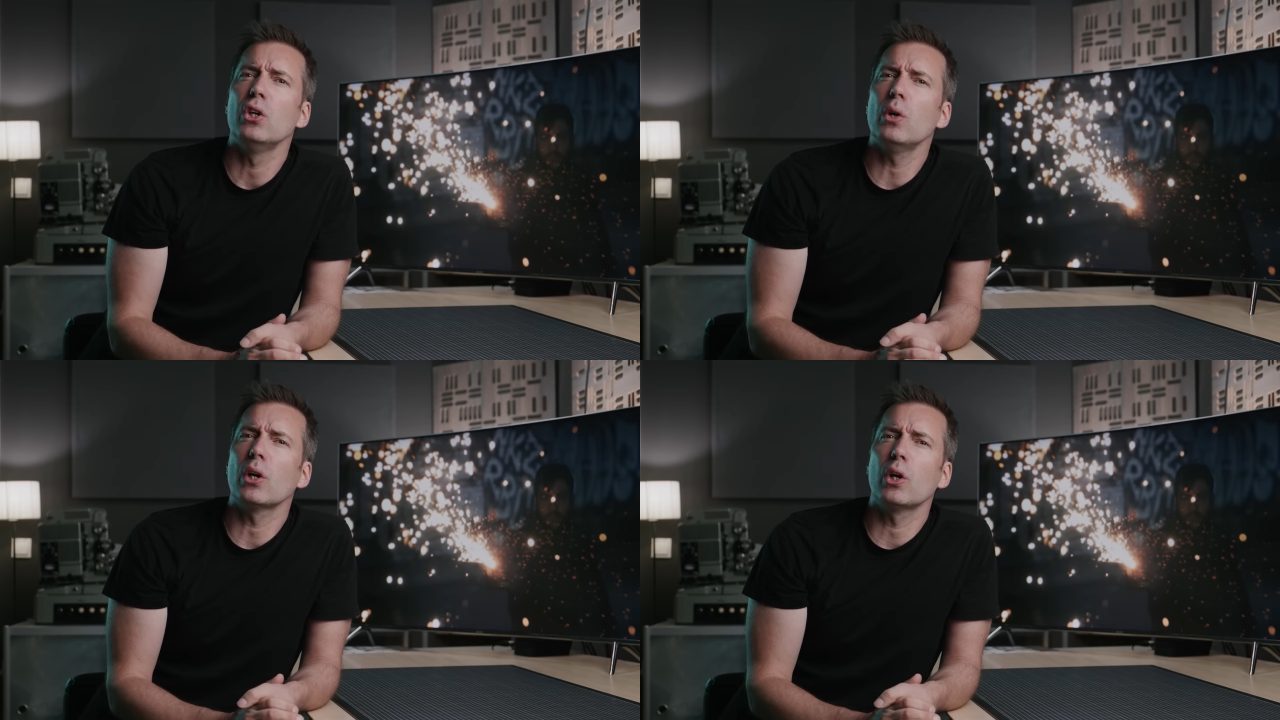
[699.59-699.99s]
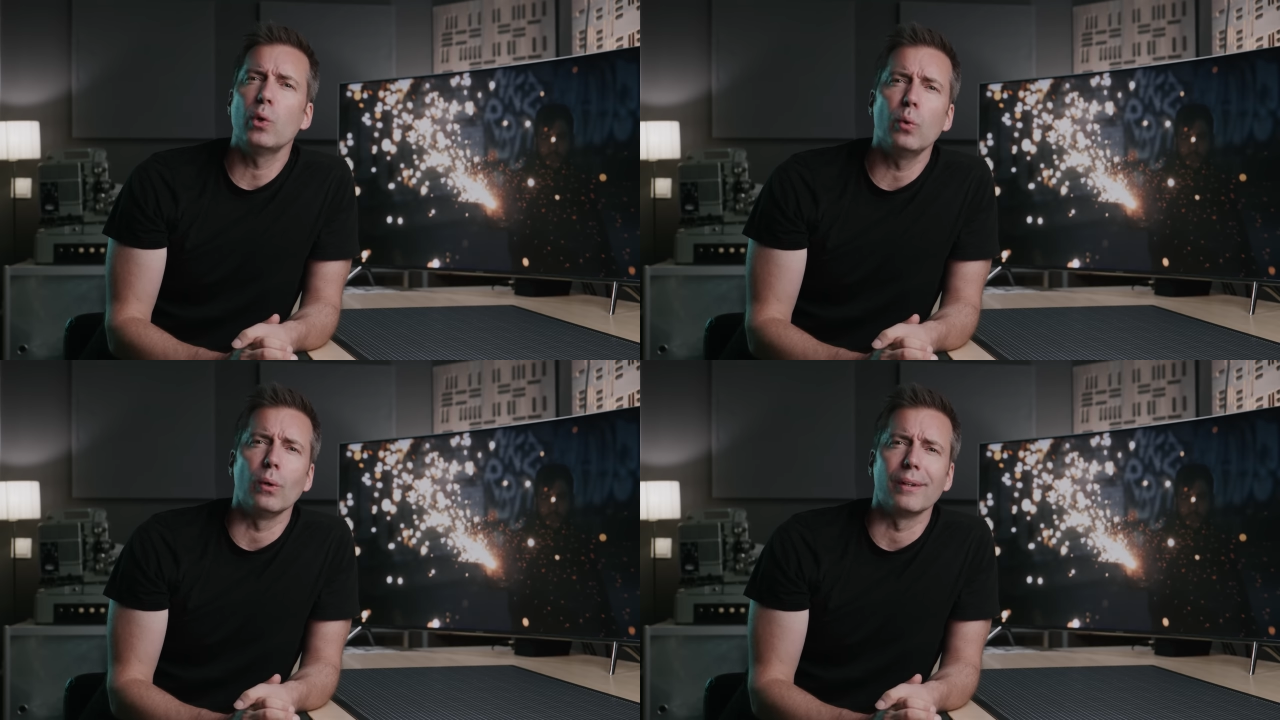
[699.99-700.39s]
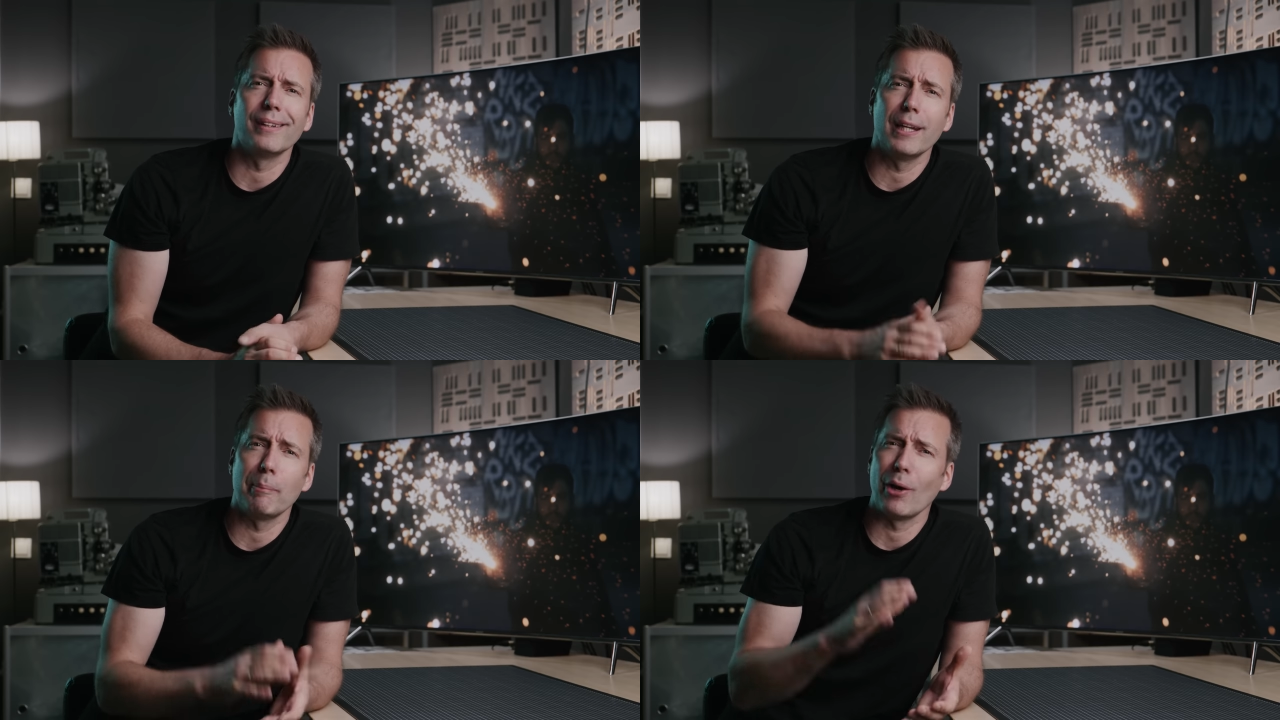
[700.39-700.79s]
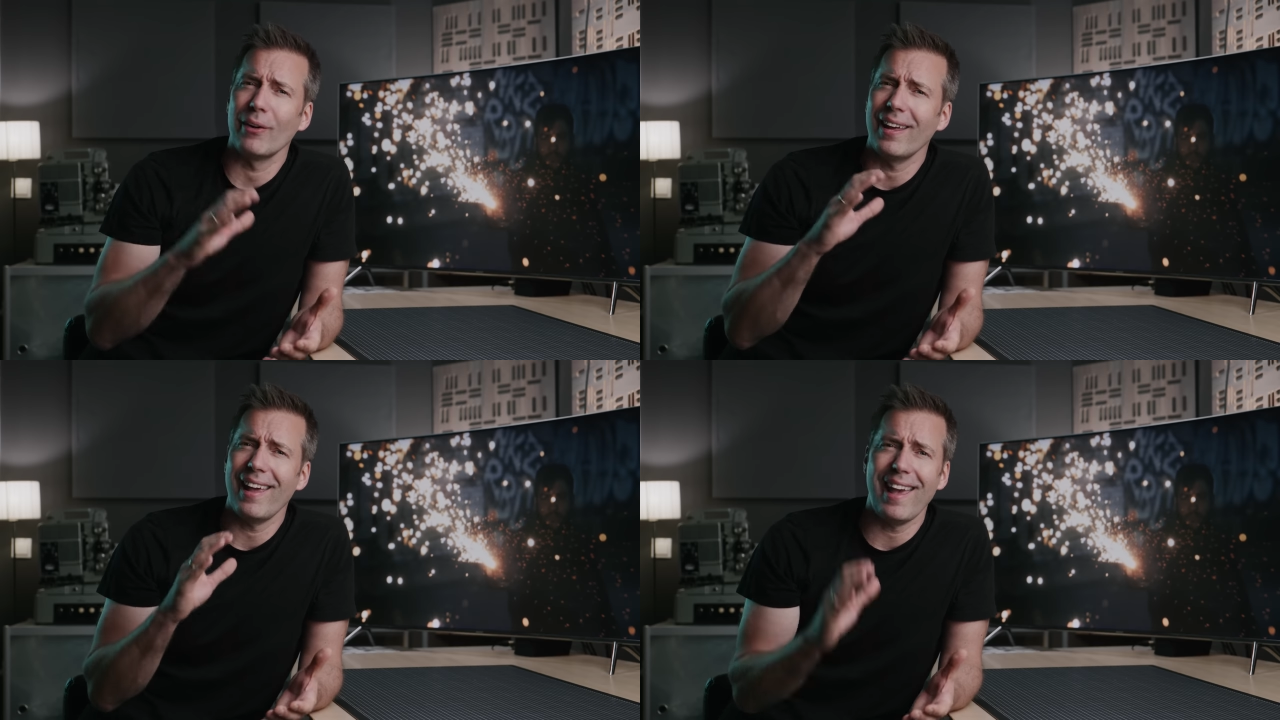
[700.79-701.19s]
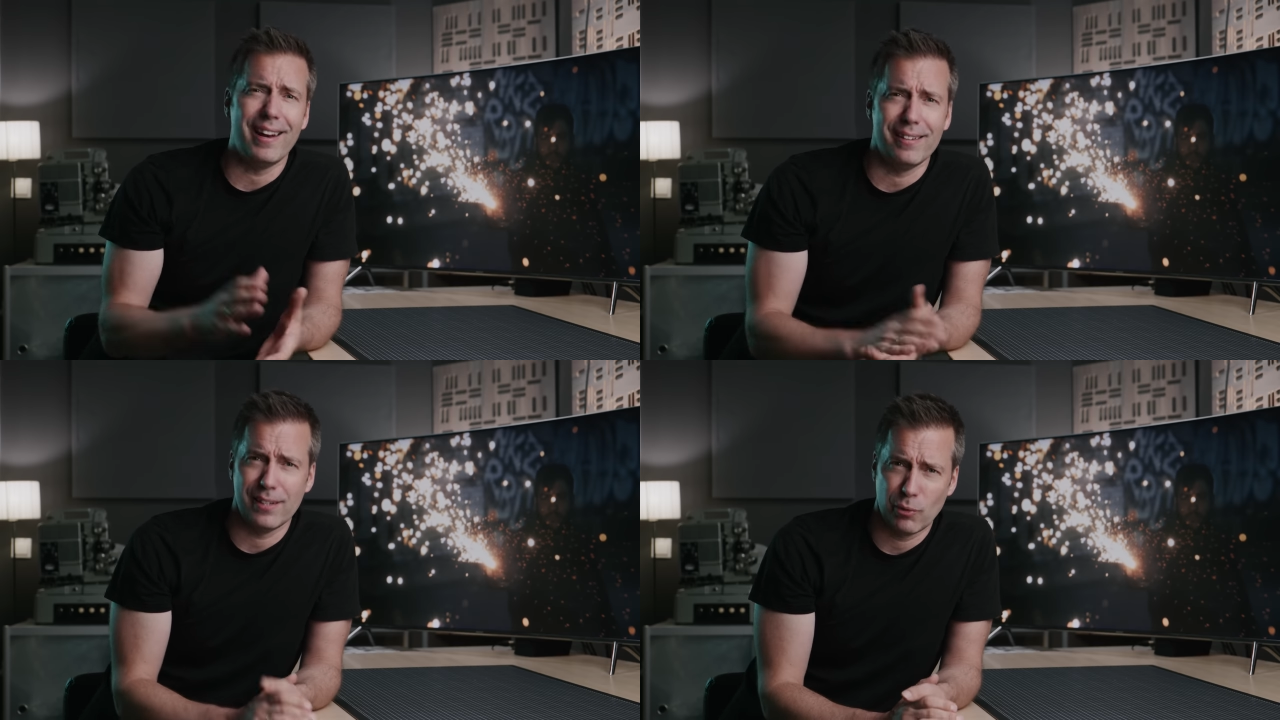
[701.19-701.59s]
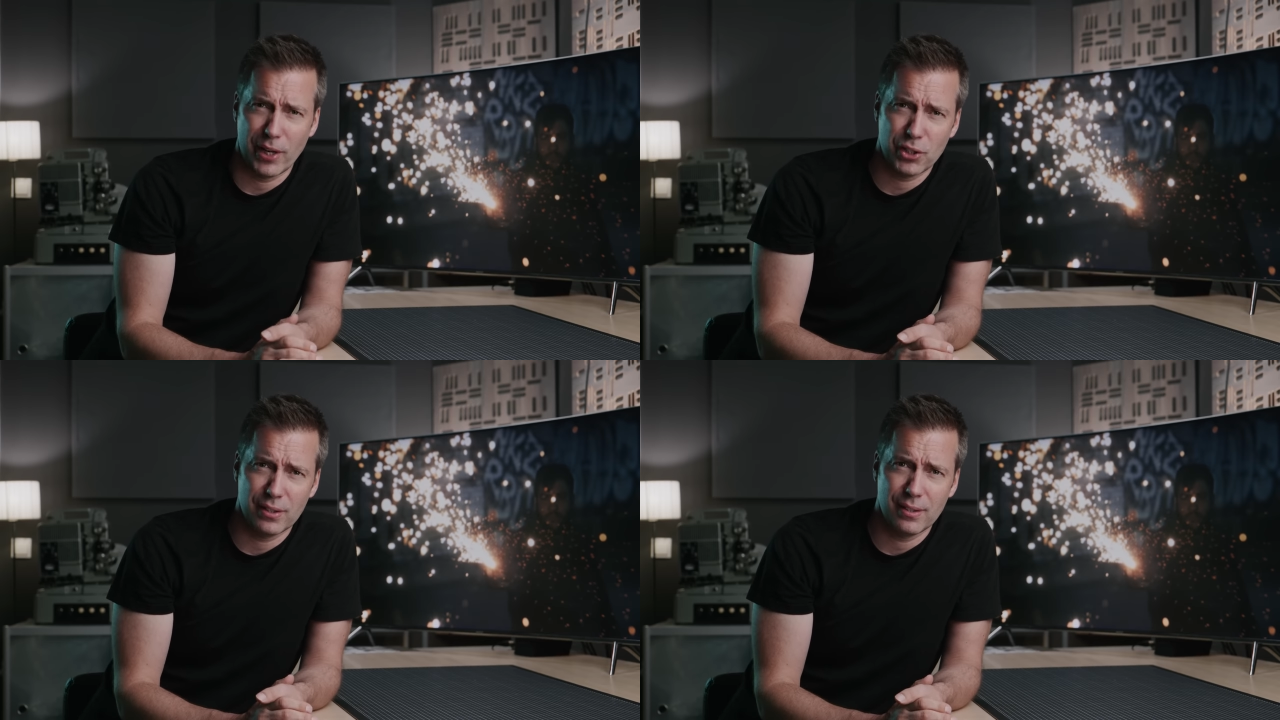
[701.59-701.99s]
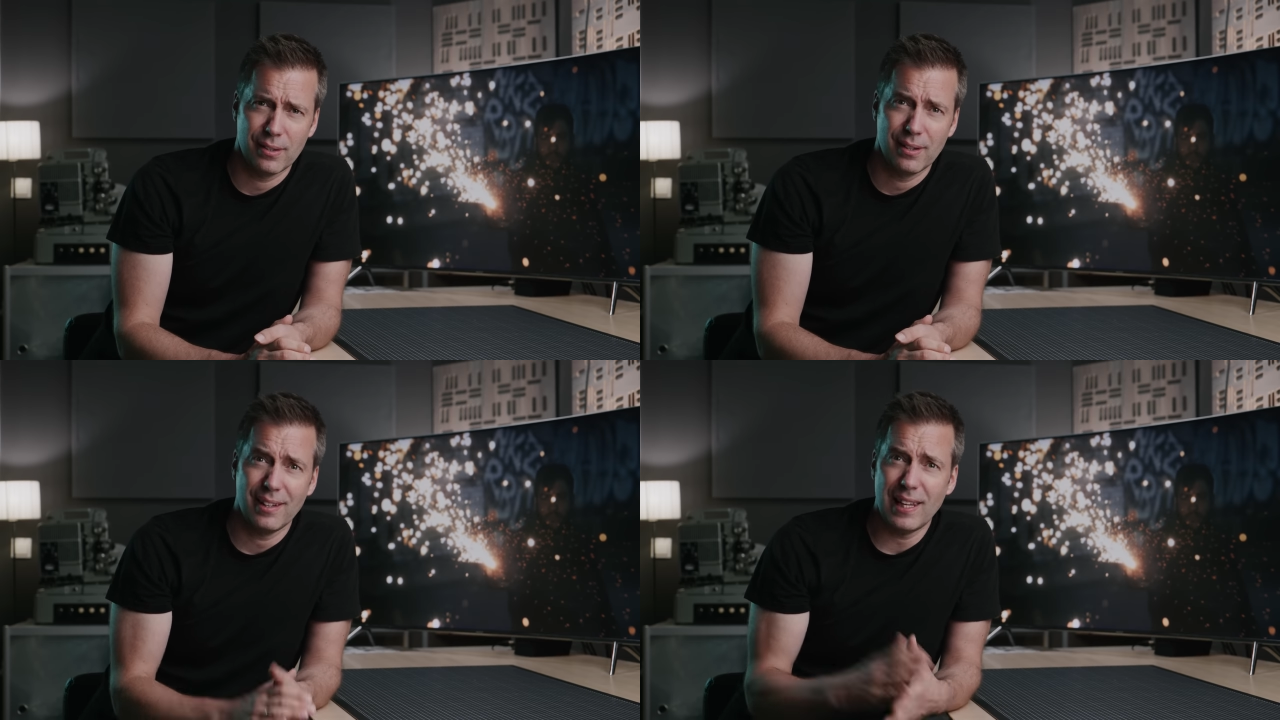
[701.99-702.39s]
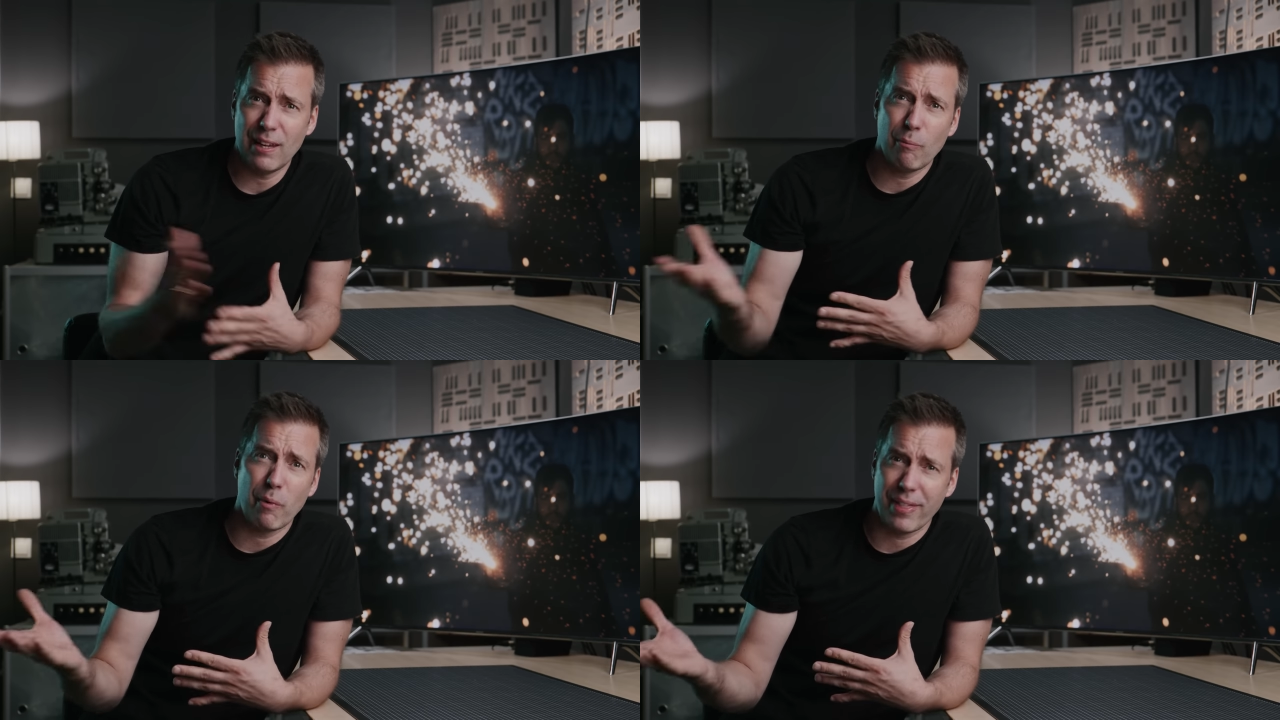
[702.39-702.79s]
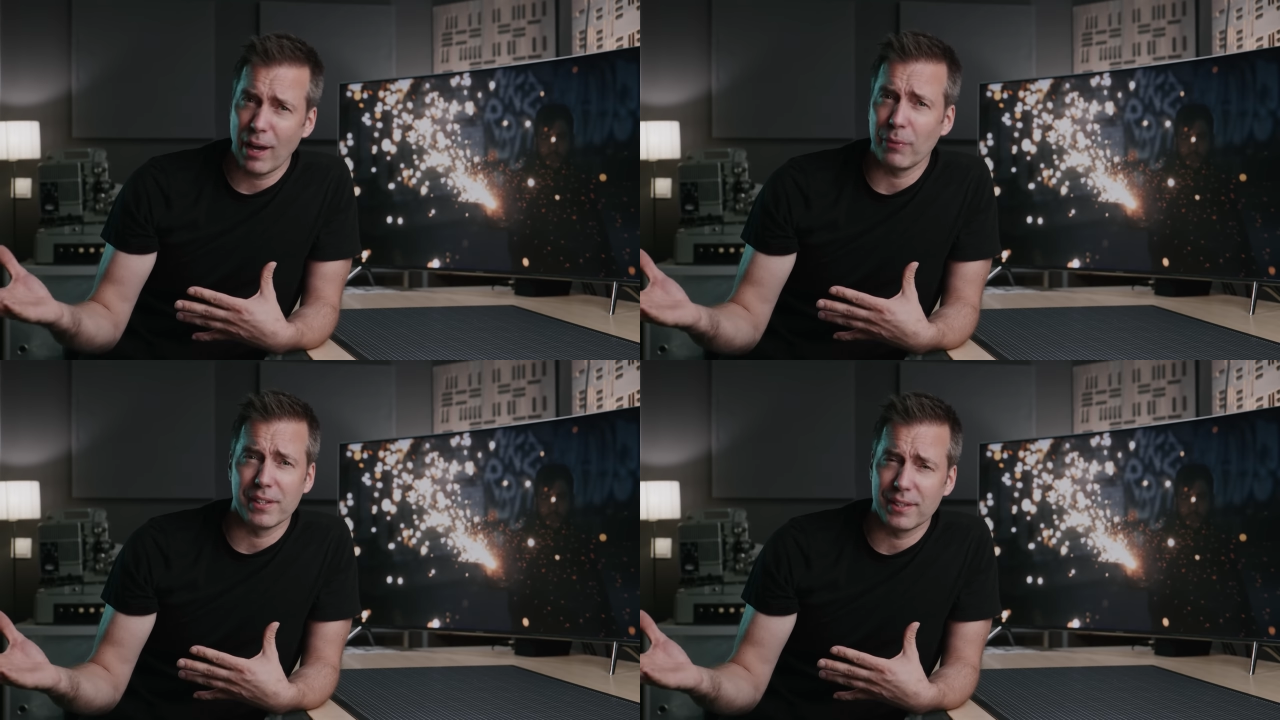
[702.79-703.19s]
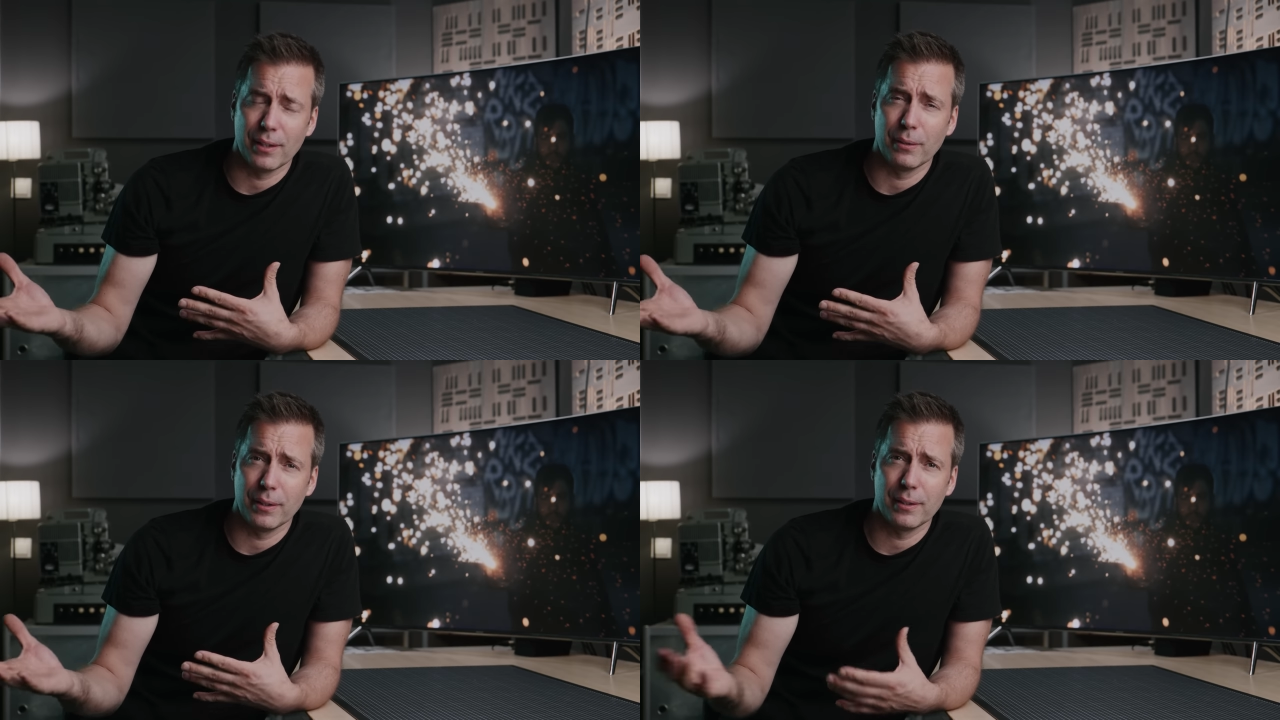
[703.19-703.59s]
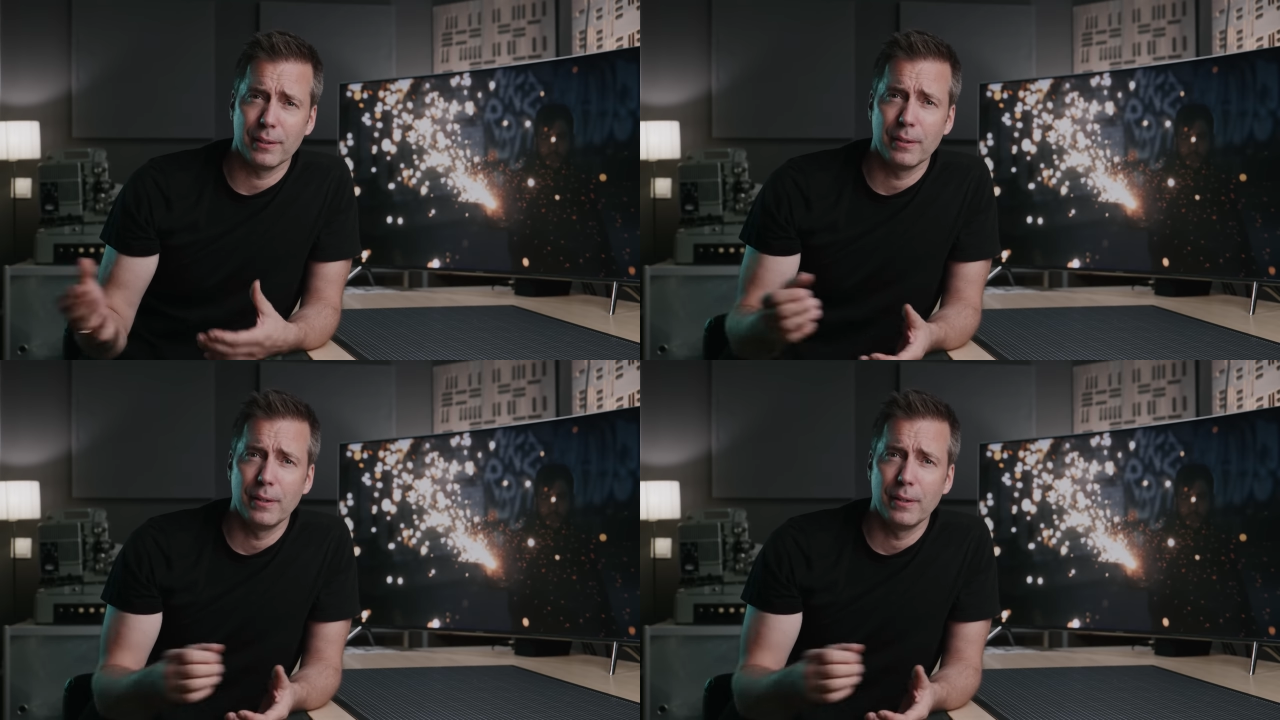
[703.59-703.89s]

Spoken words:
you're cool in about any situation, even without the sunhood.